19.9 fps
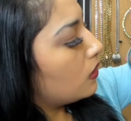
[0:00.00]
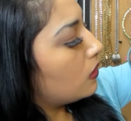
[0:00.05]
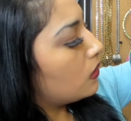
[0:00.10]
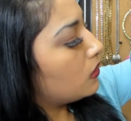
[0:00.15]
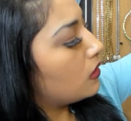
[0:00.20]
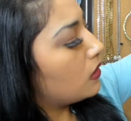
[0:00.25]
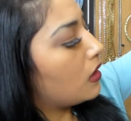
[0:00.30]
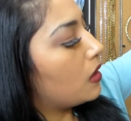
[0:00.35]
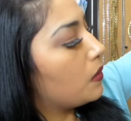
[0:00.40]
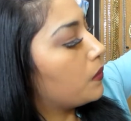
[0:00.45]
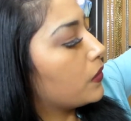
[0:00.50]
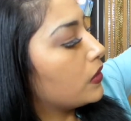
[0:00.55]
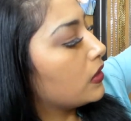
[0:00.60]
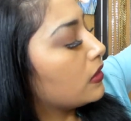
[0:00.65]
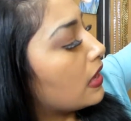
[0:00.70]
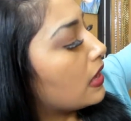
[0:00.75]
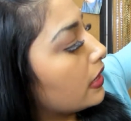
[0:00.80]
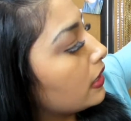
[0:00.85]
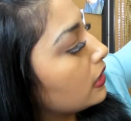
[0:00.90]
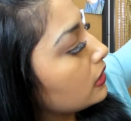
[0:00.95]
Look how pretty
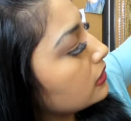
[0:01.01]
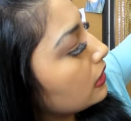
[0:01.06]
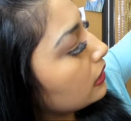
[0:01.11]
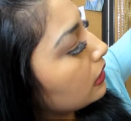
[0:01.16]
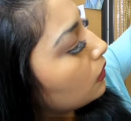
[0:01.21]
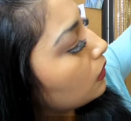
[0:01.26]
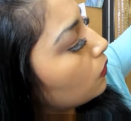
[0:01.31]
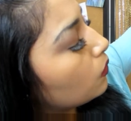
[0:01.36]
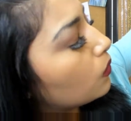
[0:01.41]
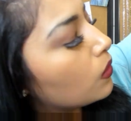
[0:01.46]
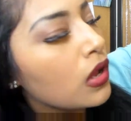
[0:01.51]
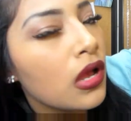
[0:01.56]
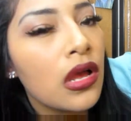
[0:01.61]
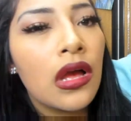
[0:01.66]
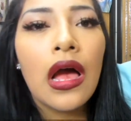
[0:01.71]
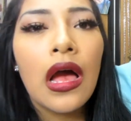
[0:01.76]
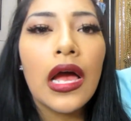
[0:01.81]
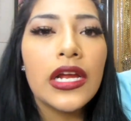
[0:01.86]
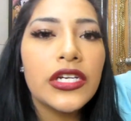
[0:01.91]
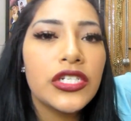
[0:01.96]
that is. It's like a
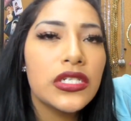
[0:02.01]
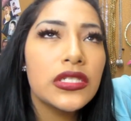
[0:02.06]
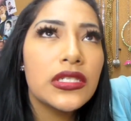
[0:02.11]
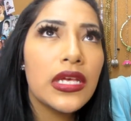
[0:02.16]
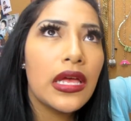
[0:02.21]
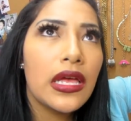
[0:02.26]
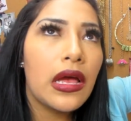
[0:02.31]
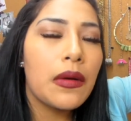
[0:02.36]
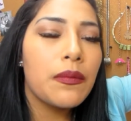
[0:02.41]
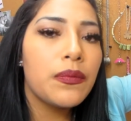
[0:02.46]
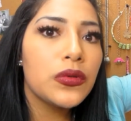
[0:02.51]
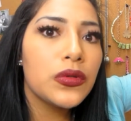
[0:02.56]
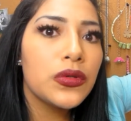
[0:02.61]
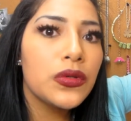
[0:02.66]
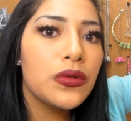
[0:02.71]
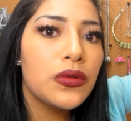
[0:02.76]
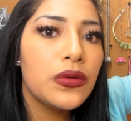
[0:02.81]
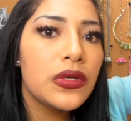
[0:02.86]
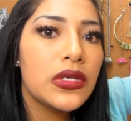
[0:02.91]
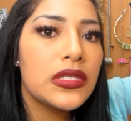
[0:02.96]
I should say like a
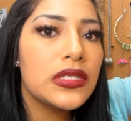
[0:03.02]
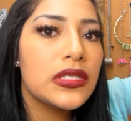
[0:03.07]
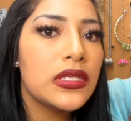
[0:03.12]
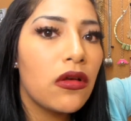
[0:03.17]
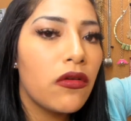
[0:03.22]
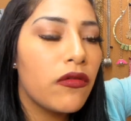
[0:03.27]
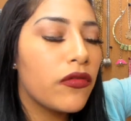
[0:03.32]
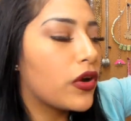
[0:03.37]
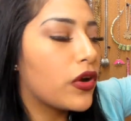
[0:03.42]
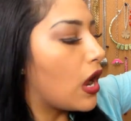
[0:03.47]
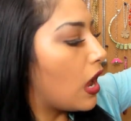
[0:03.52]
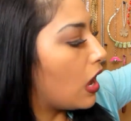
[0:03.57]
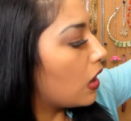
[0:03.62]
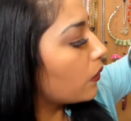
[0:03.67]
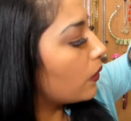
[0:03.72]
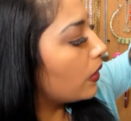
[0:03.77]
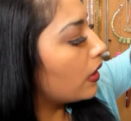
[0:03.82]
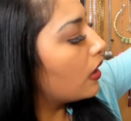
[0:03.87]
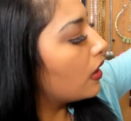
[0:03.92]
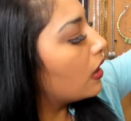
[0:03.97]
blue, silver,
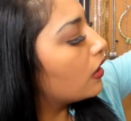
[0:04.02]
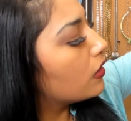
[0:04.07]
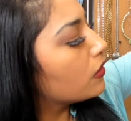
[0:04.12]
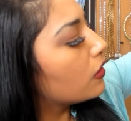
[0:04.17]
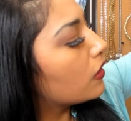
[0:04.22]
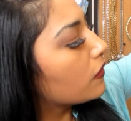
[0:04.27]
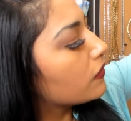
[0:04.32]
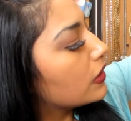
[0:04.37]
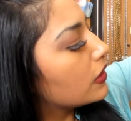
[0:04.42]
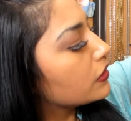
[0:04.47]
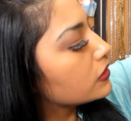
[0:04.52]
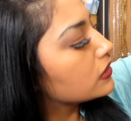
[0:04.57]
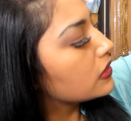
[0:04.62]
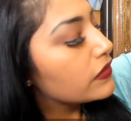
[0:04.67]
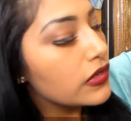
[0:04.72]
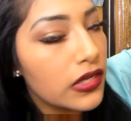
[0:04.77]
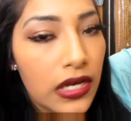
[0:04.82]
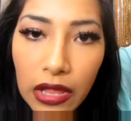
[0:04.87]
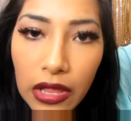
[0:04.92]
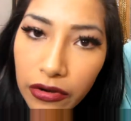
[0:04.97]
aqua. I don't know if there's
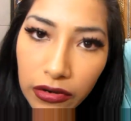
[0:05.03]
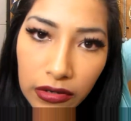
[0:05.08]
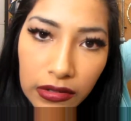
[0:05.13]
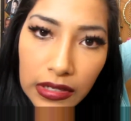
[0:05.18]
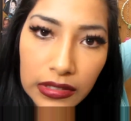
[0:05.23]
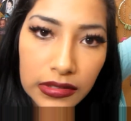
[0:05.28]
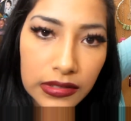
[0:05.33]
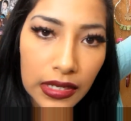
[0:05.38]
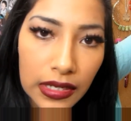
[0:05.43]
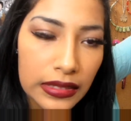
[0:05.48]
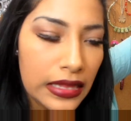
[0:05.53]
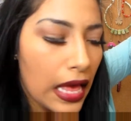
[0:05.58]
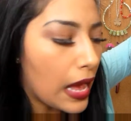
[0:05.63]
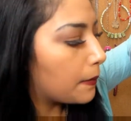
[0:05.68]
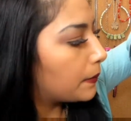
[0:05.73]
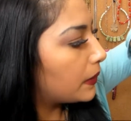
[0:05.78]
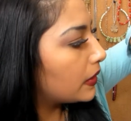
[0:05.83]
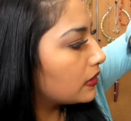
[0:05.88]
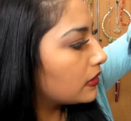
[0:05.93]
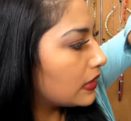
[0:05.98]
even a color that's like that,
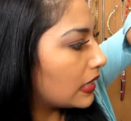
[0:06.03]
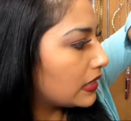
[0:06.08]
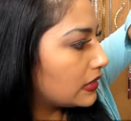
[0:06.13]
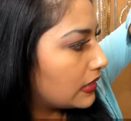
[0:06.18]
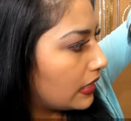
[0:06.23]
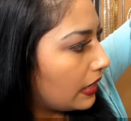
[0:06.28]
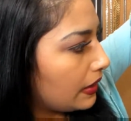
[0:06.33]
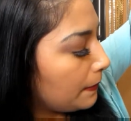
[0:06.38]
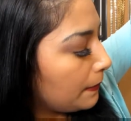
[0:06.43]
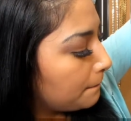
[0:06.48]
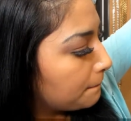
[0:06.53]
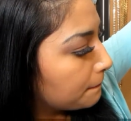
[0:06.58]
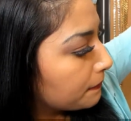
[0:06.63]
but that's it.